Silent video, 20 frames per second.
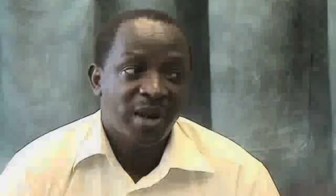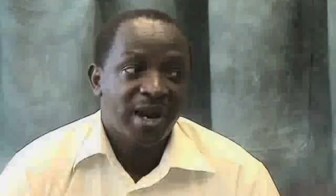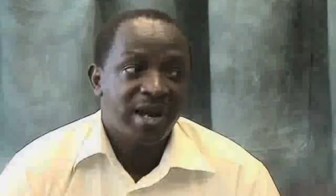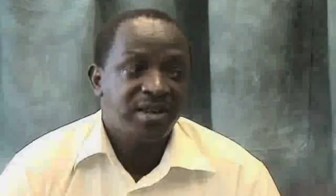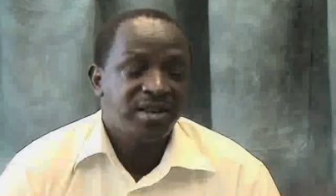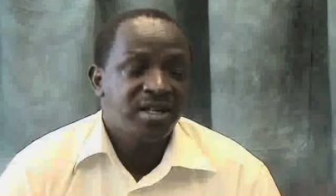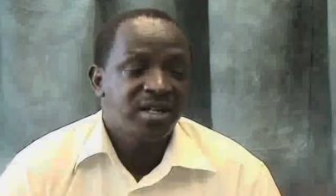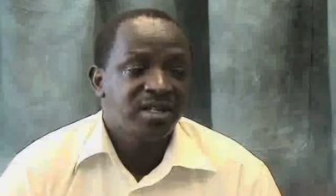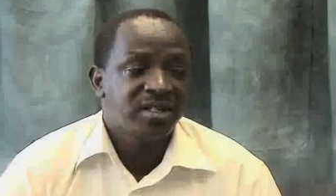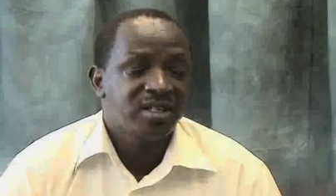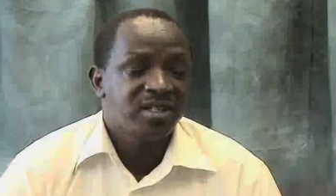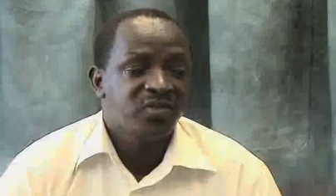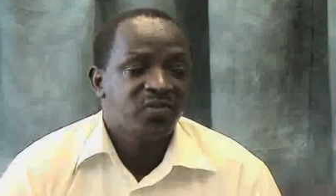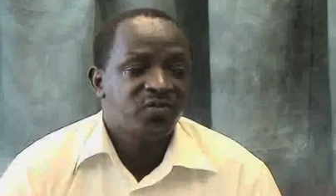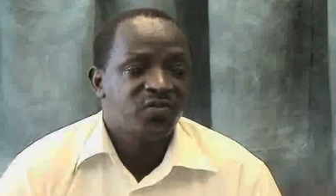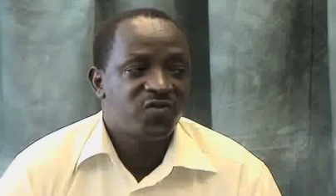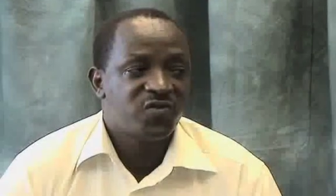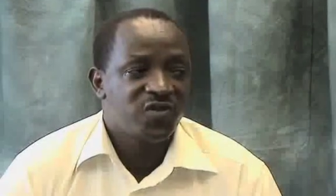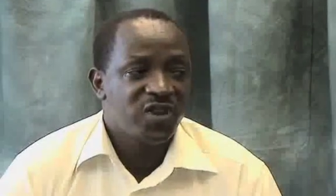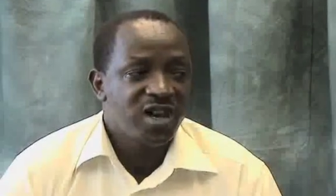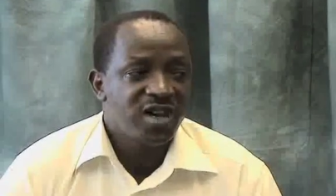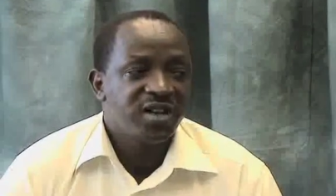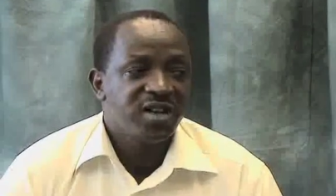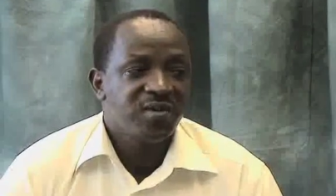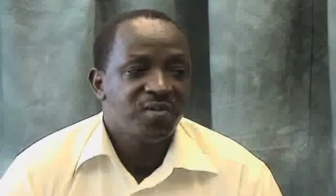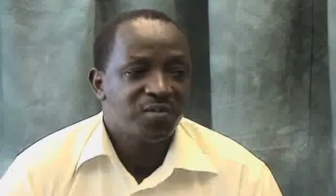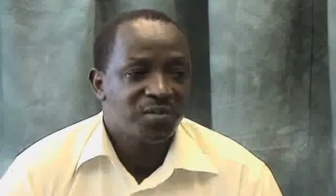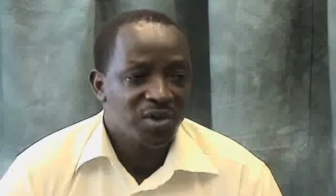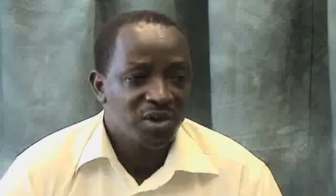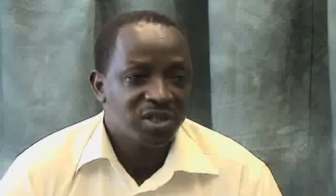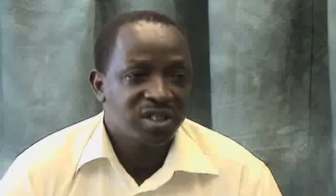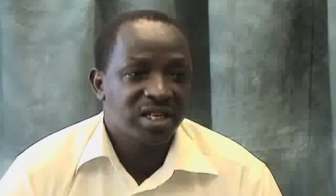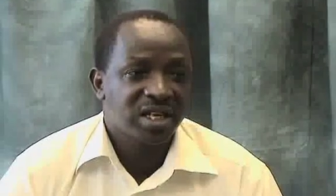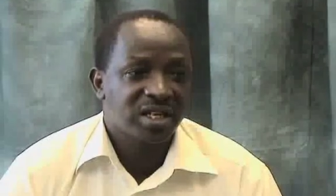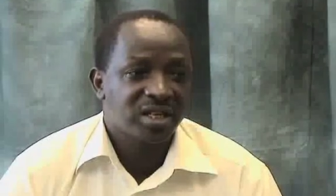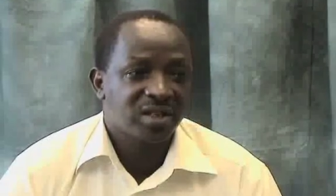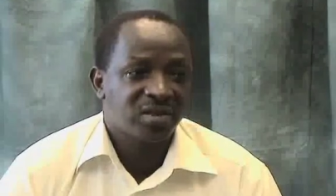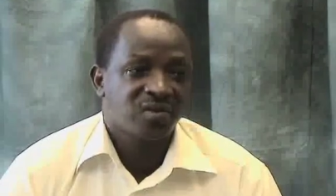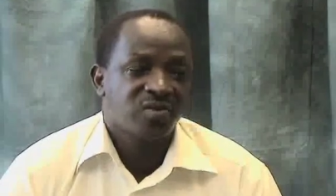But I think it is very important